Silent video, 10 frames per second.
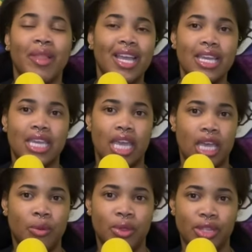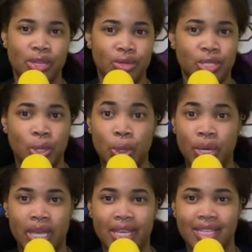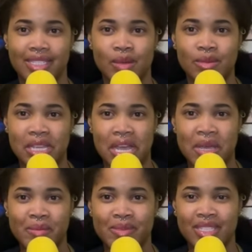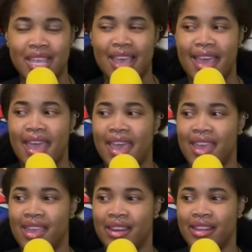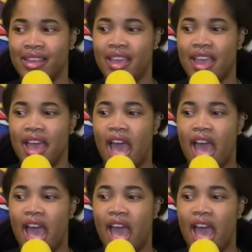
I'm like a kid with a new toy sometimes and